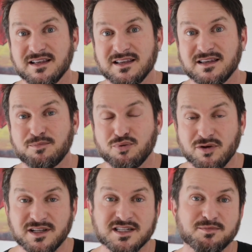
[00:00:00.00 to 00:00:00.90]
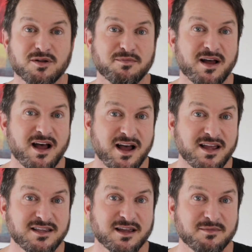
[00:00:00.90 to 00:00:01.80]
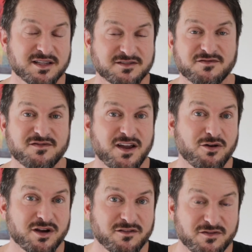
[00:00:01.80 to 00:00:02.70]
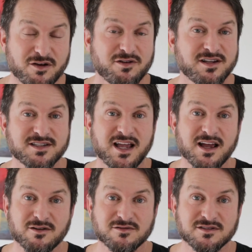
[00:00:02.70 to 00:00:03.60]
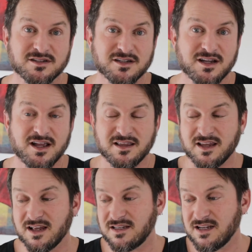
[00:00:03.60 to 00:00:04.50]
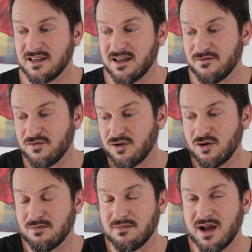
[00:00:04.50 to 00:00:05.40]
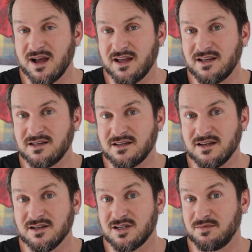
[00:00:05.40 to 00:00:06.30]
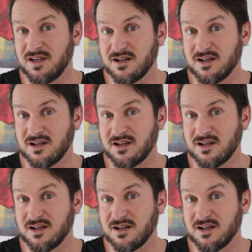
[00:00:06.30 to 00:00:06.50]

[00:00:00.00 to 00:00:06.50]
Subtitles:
the principle behind them is very, very sound. The idea that for your mind to be